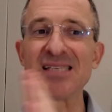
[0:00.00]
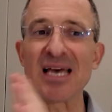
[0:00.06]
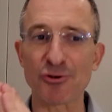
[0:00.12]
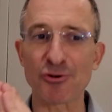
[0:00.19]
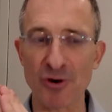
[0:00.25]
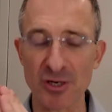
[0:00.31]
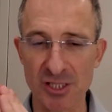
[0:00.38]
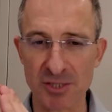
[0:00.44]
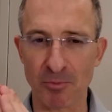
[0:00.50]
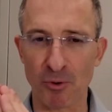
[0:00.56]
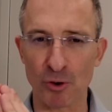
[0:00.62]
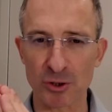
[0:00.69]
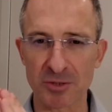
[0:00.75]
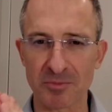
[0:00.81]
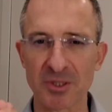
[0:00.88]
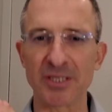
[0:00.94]
is then
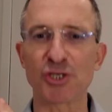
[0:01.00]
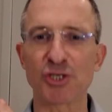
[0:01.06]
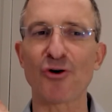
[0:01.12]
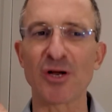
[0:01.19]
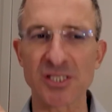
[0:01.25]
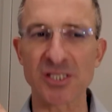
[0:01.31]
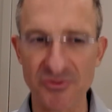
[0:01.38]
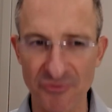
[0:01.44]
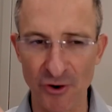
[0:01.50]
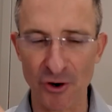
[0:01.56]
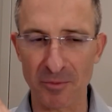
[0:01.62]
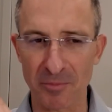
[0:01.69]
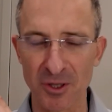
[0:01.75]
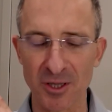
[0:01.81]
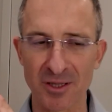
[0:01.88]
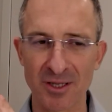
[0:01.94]
transportable and
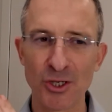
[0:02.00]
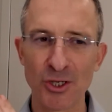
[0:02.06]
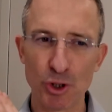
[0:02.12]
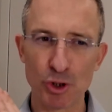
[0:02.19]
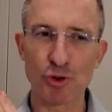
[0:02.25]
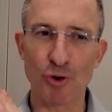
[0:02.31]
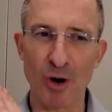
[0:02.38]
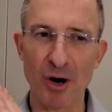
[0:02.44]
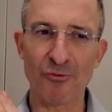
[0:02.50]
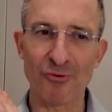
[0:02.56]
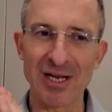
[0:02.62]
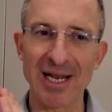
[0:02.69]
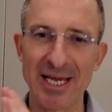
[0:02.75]
transferable to our